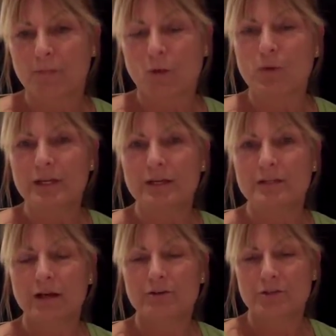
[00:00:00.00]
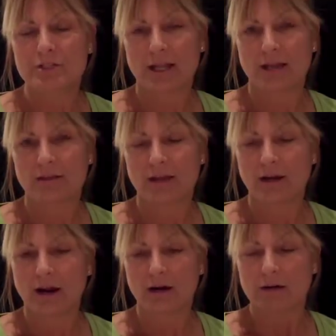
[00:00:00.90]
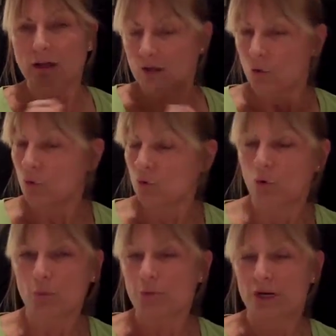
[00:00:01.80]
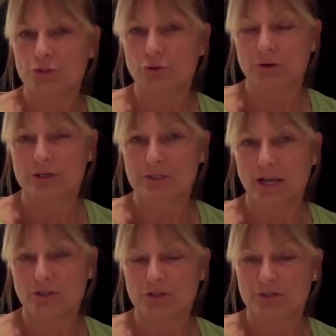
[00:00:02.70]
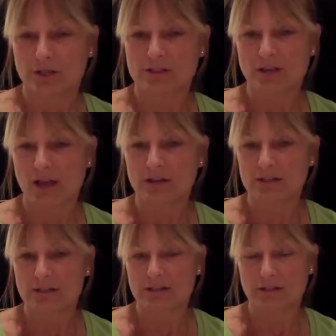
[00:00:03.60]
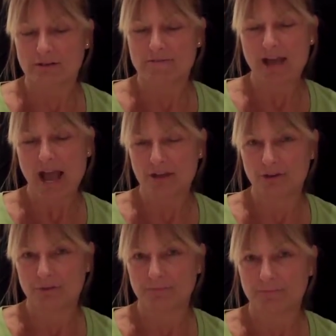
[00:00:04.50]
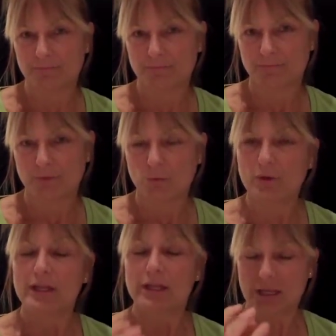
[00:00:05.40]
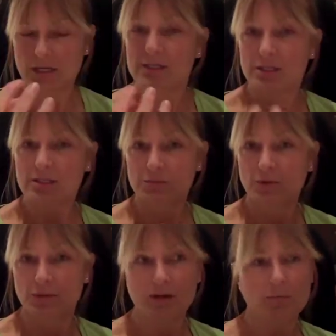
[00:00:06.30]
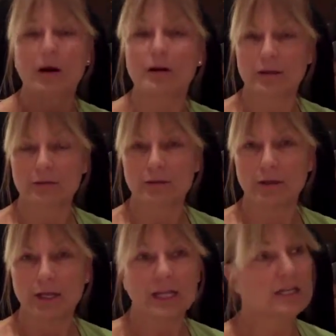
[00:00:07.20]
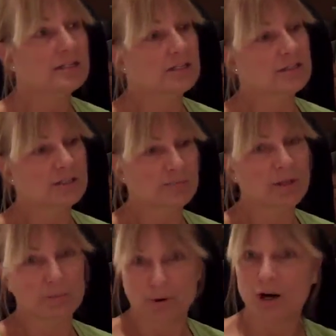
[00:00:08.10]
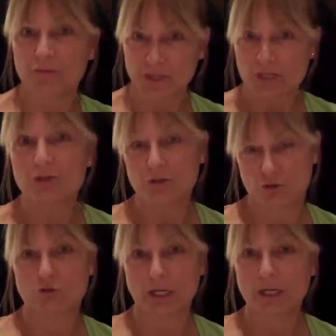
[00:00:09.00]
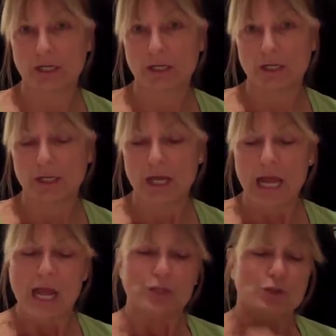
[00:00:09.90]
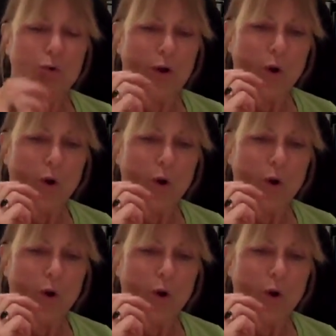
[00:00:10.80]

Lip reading: we need to understand that our corporation organization does not exist in a vacuum. It exists within a market. It exists as being part of an industry. So